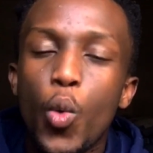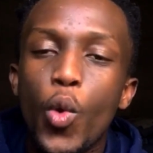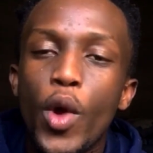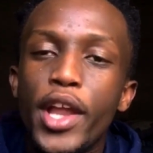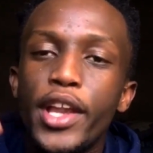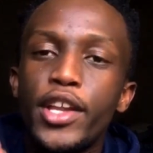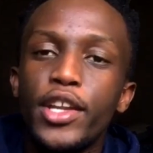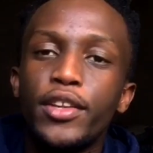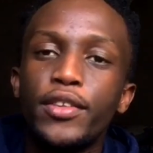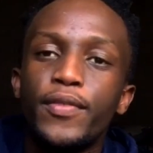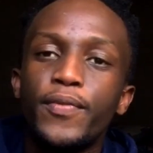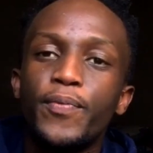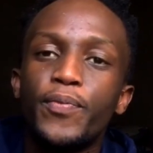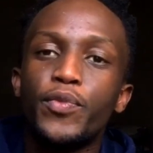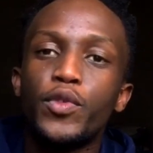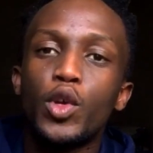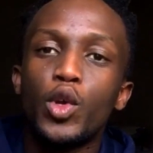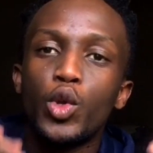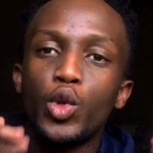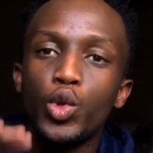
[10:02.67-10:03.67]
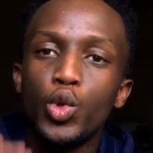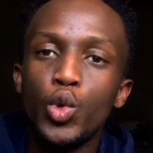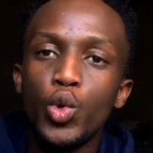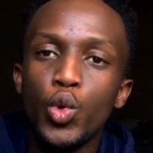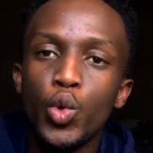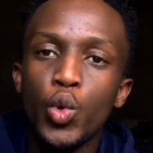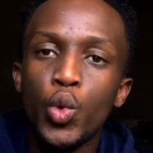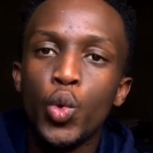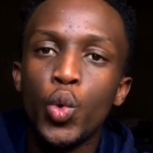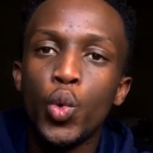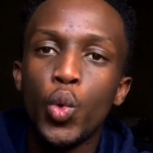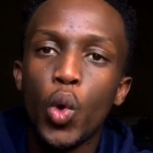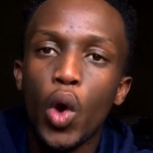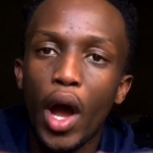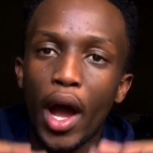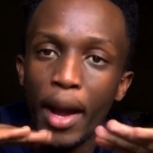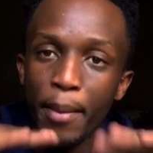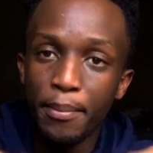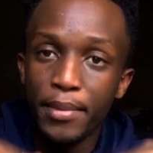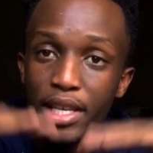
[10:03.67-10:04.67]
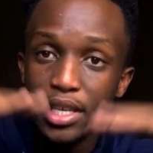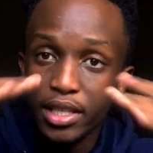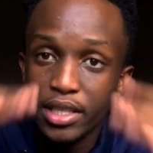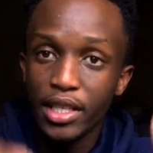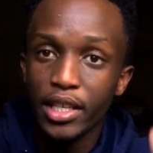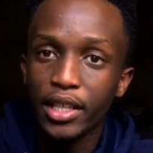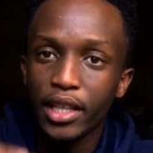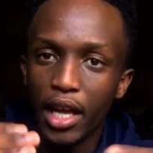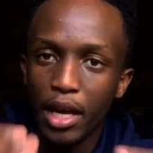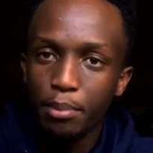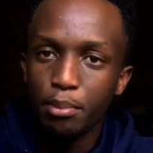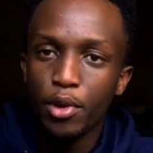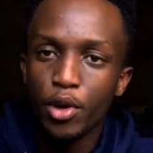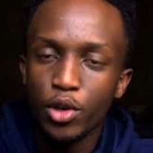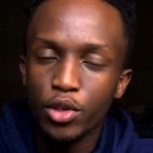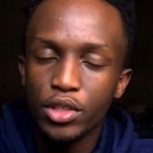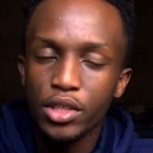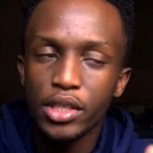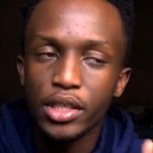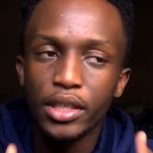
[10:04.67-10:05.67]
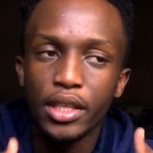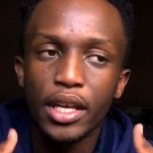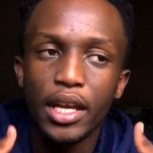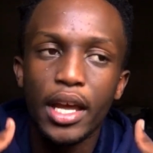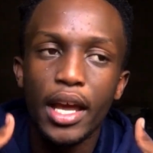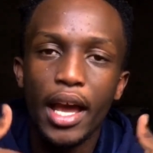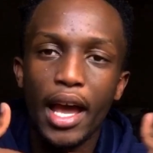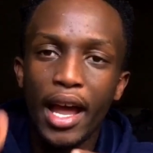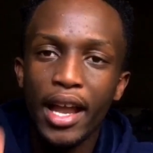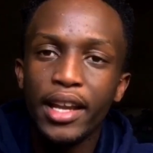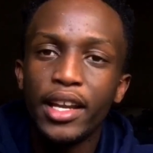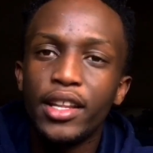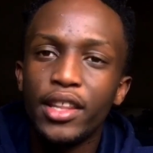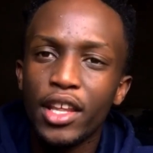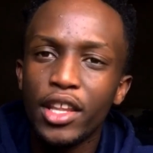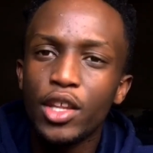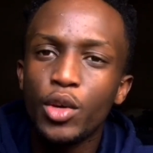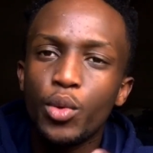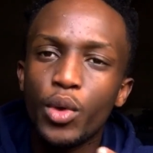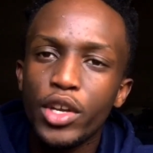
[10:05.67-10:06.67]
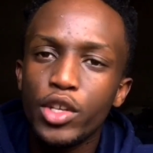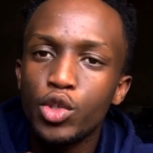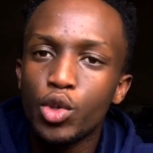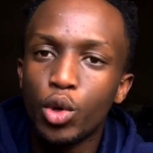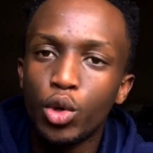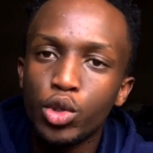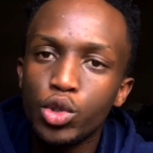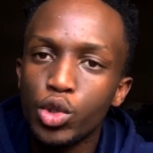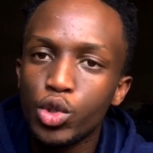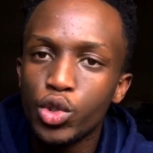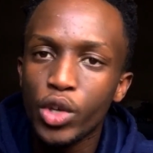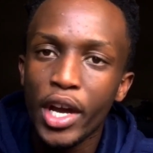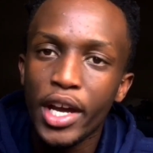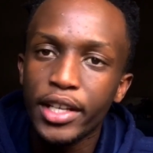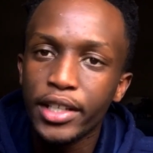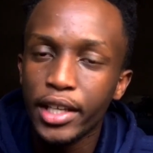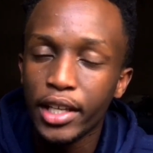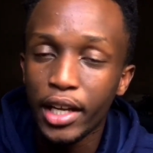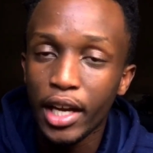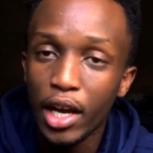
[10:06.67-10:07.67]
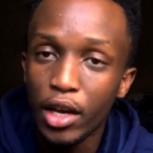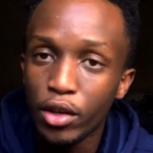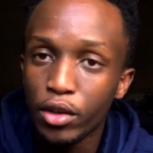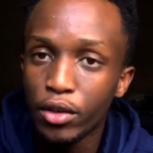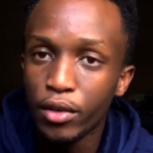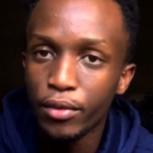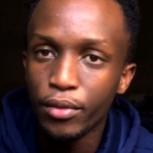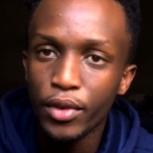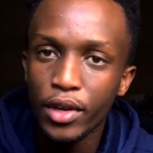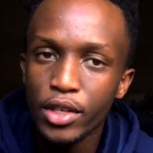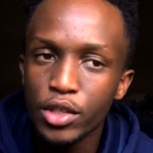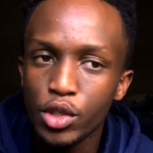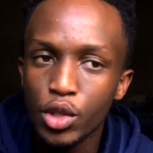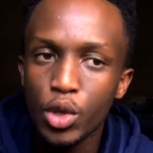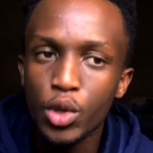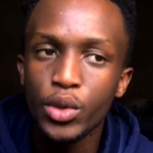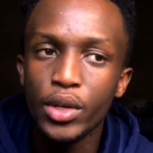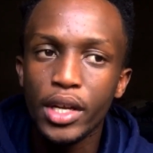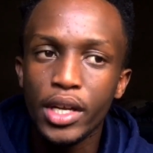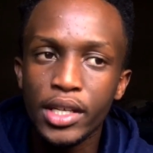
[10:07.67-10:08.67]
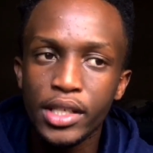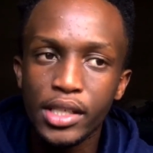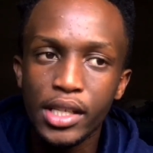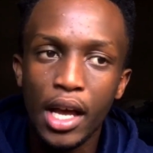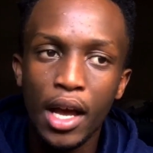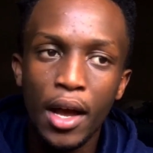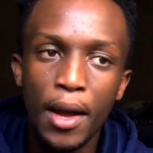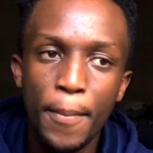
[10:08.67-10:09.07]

when you are meeting that person. And another way to also try and get out of the friend zone is